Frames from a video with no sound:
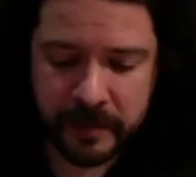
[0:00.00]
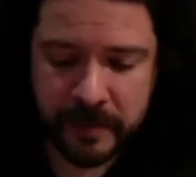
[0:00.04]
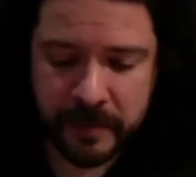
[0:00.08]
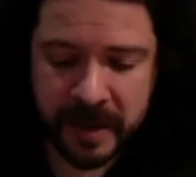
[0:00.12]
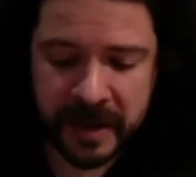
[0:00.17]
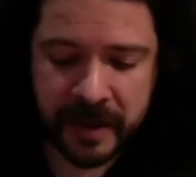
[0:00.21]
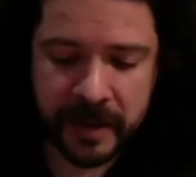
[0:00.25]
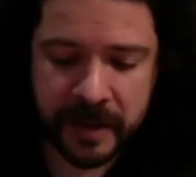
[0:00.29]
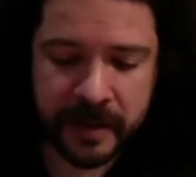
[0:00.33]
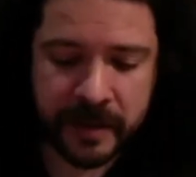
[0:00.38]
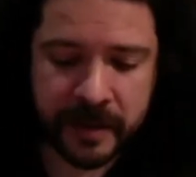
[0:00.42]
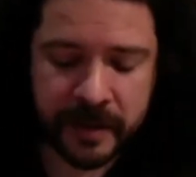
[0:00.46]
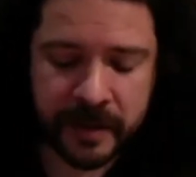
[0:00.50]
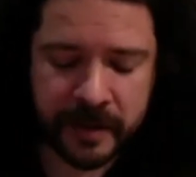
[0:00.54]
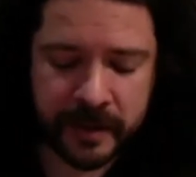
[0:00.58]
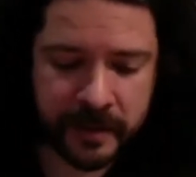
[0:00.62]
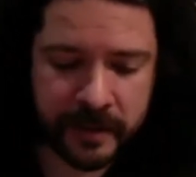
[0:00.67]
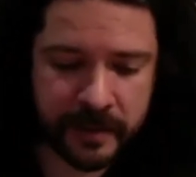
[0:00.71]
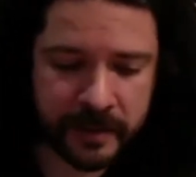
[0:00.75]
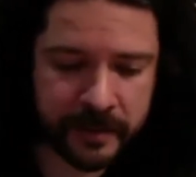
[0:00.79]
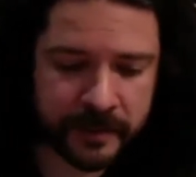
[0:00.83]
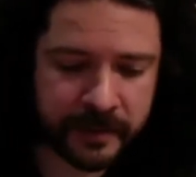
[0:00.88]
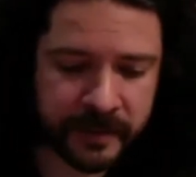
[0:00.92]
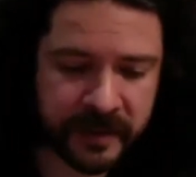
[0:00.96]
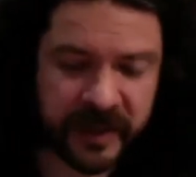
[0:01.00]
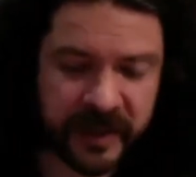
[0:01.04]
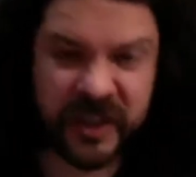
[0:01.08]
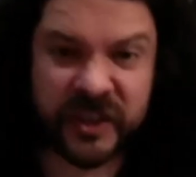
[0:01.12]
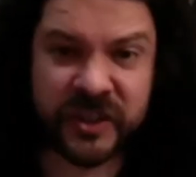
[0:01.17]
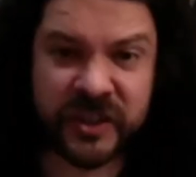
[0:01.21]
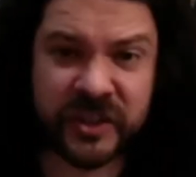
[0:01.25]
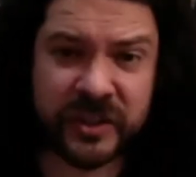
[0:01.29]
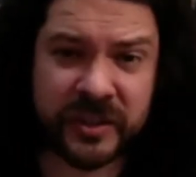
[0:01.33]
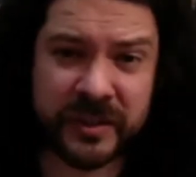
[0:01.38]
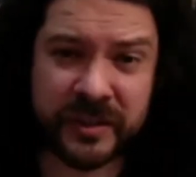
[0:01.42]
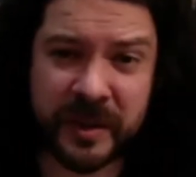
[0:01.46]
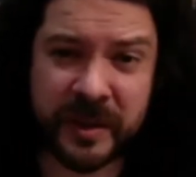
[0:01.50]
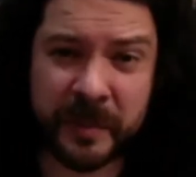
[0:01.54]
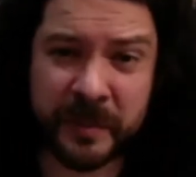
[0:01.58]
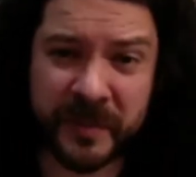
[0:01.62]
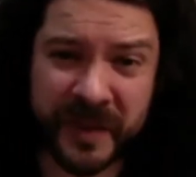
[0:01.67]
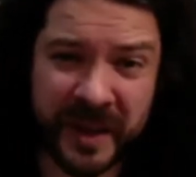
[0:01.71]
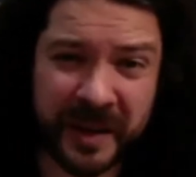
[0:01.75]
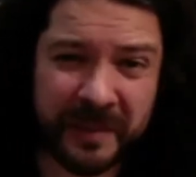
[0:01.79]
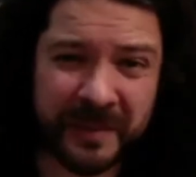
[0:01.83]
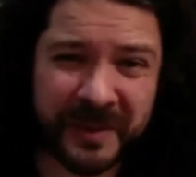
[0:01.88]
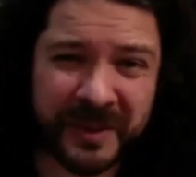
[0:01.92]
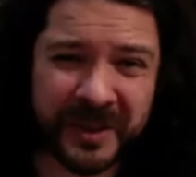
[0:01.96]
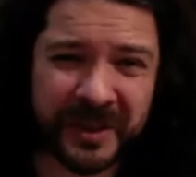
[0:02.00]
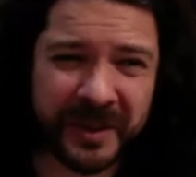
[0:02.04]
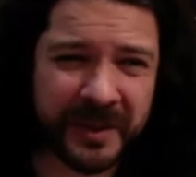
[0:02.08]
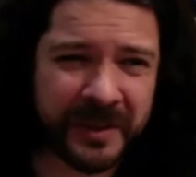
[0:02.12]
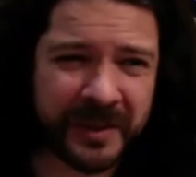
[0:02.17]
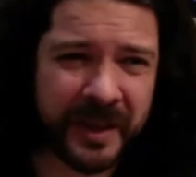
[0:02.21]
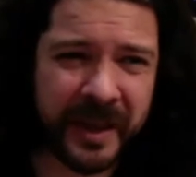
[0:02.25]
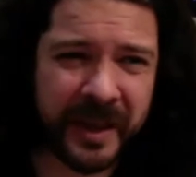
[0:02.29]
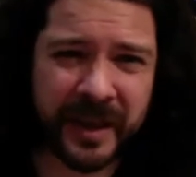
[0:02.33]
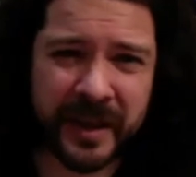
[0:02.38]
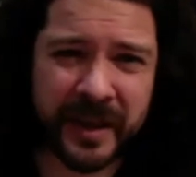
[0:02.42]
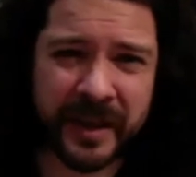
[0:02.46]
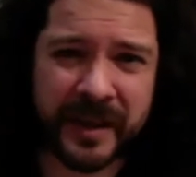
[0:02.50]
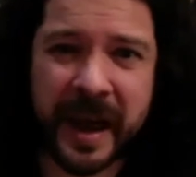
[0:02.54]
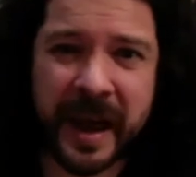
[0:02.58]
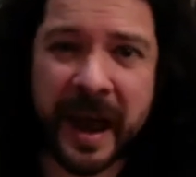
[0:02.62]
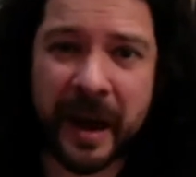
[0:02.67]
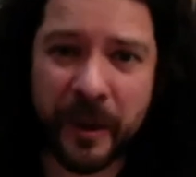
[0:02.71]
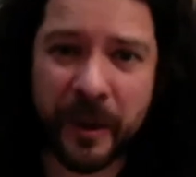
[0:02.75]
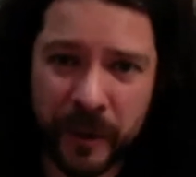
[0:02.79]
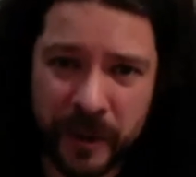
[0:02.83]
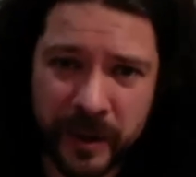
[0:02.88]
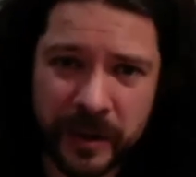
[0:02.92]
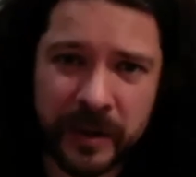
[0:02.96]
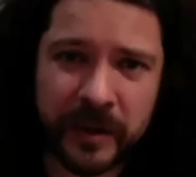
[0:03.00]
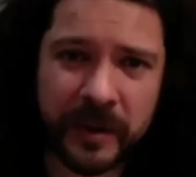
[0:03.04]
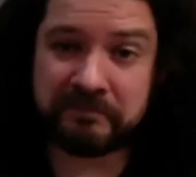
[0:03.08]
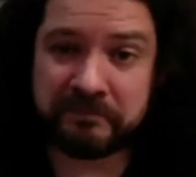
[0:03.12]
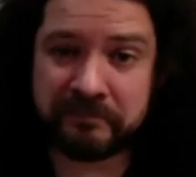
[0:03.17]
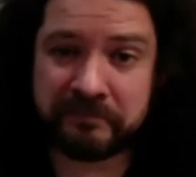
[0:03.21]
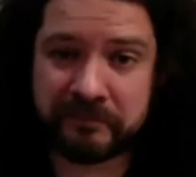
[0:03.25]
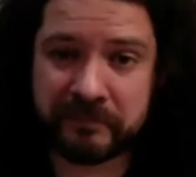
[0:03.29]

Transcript: Making a dish sometimes could take an hour.